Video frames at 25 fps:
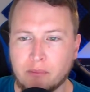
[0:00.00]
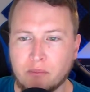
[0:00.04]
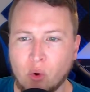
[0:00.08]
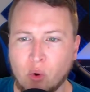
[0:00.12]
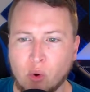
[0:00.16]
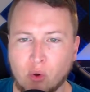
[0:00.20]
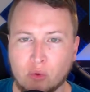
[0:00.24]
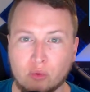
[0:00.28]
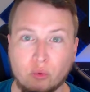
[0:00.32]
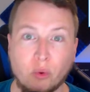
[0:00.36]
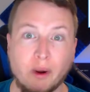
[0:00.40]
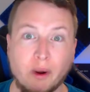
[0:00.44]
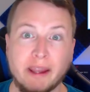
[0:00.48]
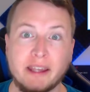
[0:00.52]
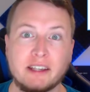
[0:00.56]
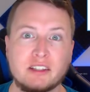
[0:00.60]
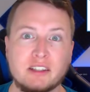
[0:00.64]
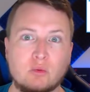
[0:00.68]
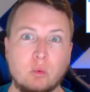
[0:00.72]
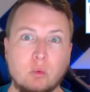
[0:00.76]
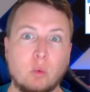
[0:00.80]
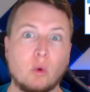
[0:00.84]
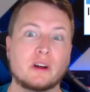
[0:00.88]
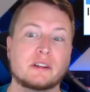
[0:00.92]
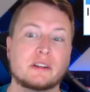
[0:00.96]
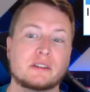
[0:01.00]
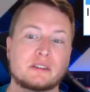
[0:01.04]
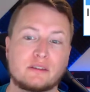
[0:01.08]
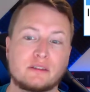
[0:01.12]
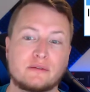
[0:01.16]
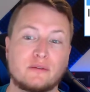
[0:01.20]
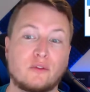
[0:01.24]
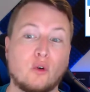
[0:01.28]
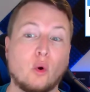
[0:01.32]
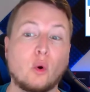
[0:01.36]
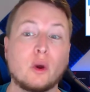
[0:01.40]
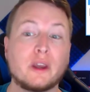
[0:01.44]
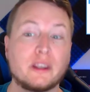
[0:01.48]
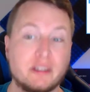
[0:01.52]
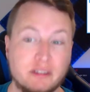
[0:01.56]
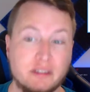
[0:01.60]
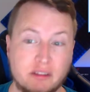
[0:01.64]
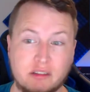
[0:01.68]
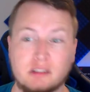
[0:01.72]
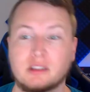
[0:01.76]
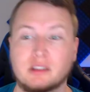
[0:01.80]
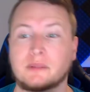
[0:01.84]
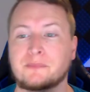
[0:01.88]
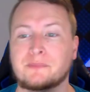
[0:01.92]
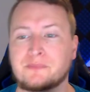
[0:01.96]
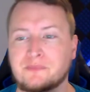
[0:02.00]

or raise one's voice,